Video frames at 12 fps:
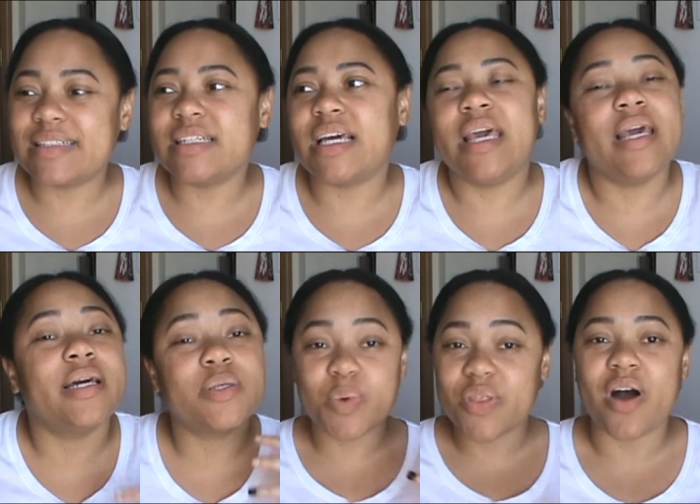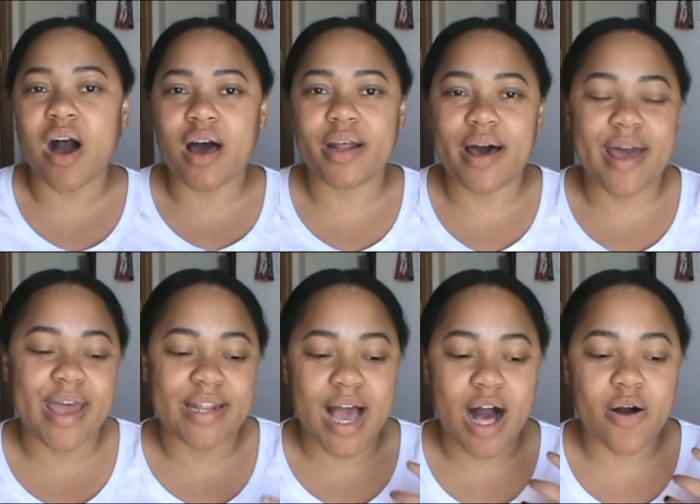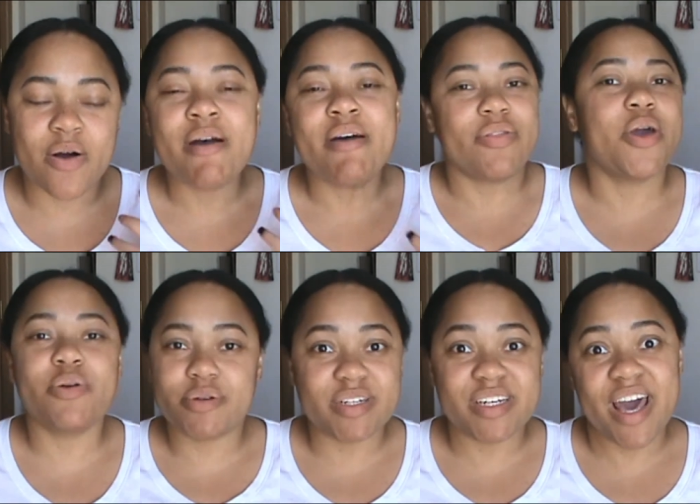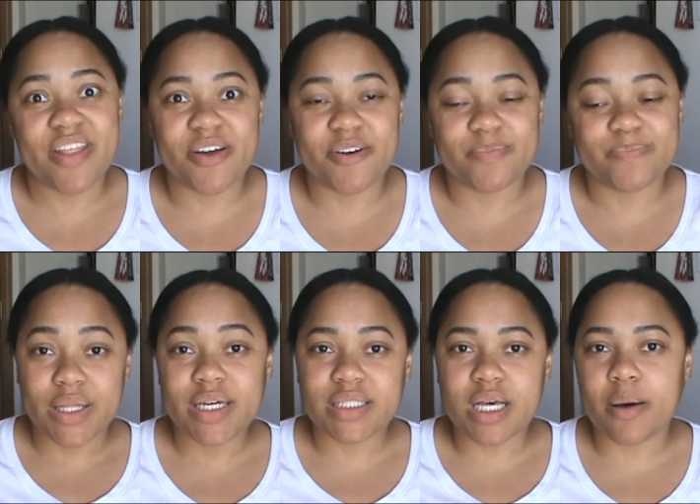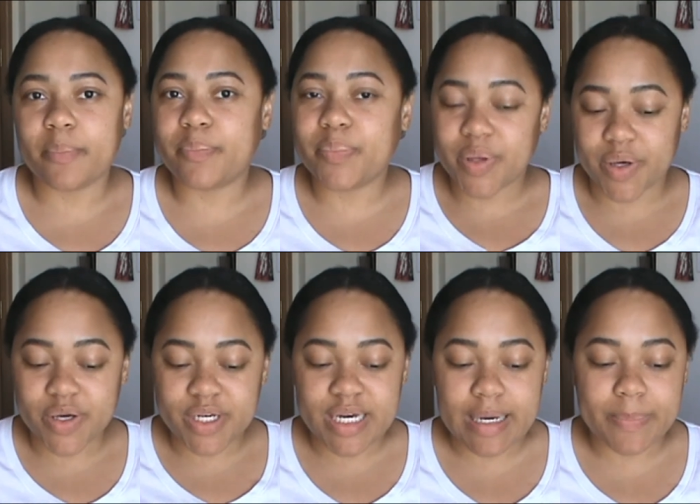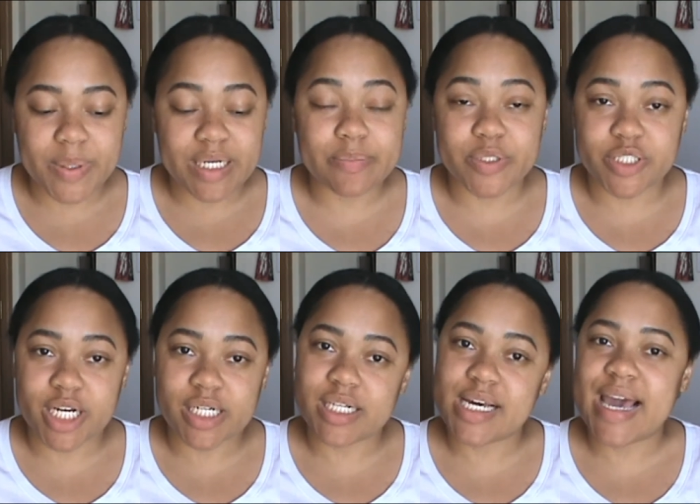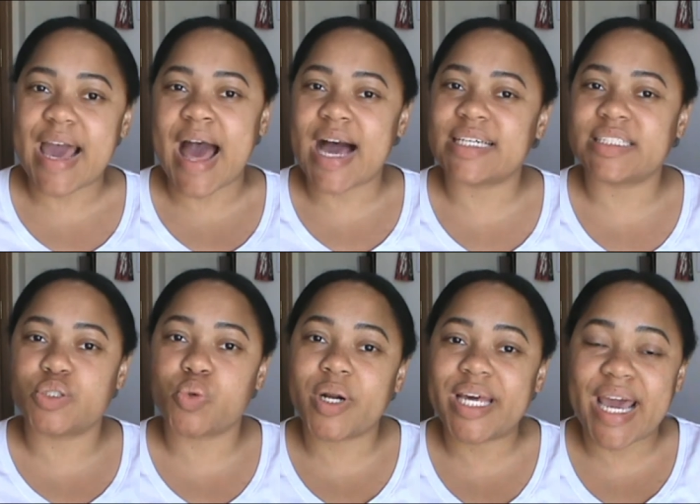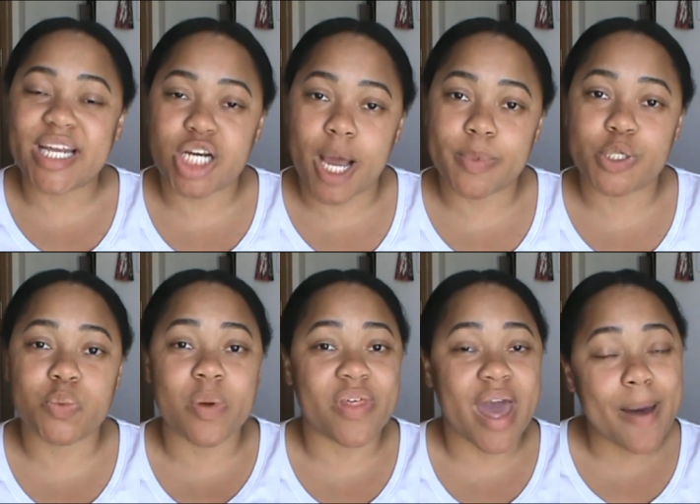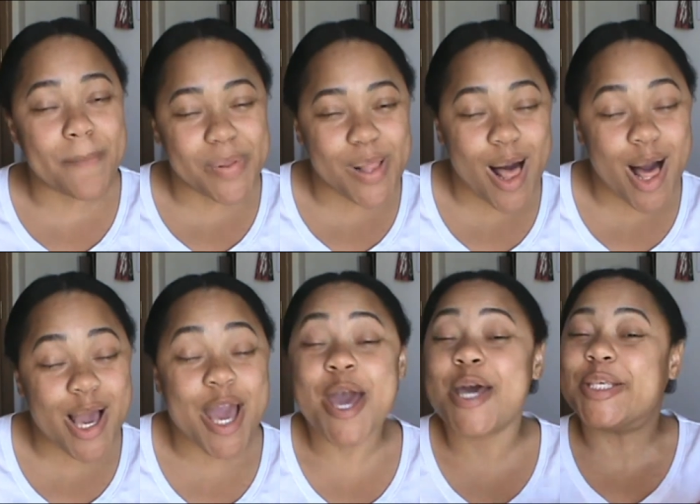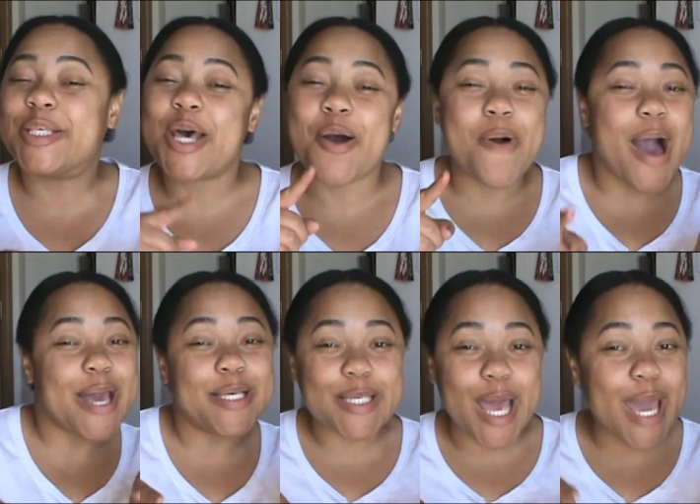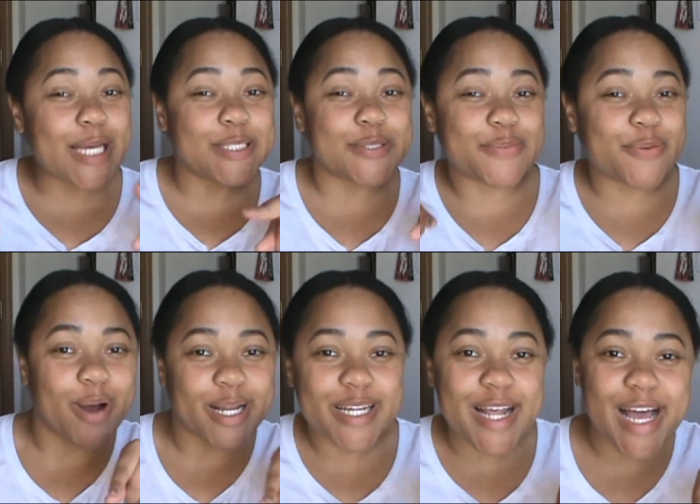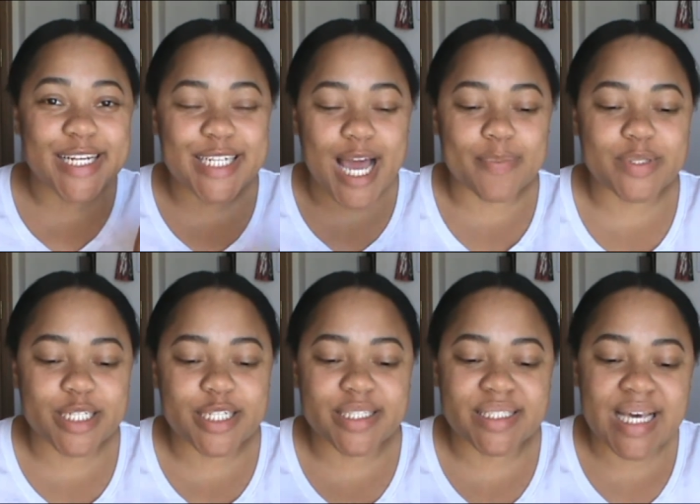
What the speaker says: he is with Anna and how they grew together. This book in particular has 28 chapters with the epilogue, so I say it's 29 chapters.